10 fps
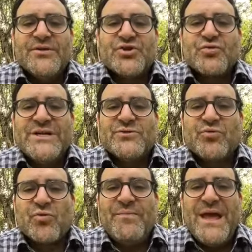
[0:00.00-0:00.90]
trees
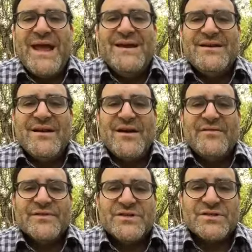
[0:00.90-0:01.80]
will remain
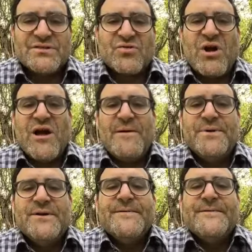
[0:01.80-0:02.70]
uh,
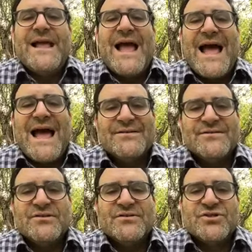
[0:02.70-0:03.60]
scrubbed,
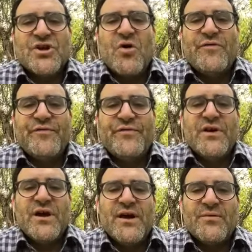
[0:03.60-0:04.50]
and so
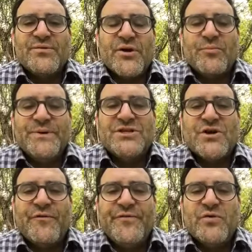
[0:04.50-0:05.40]
few, uh, there'll be
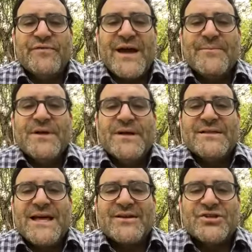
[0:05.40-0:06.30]
so few of them
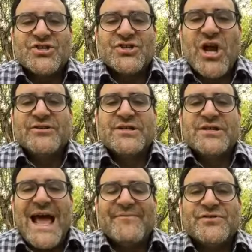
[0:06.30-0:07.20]
that a child's going
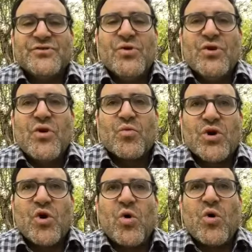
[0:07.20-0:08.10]
to have to
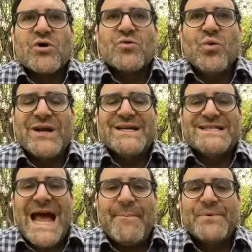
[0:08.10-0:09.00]
record what
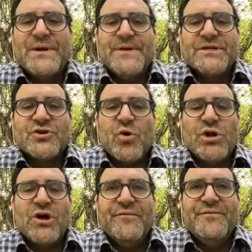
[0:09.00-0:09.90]
is happening because
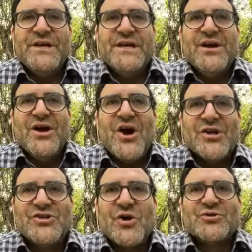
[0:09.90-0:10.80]
all of the
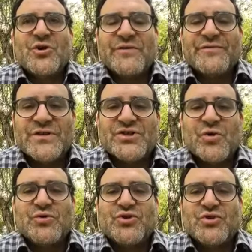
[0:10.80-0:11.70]
adults, all of the
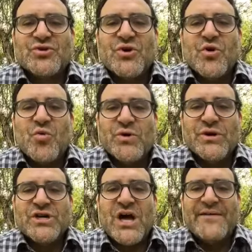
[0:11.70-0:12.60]
soldiers
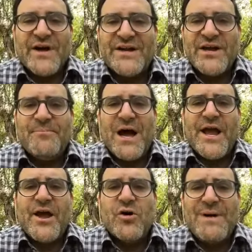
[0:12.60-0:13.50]
will die. And on that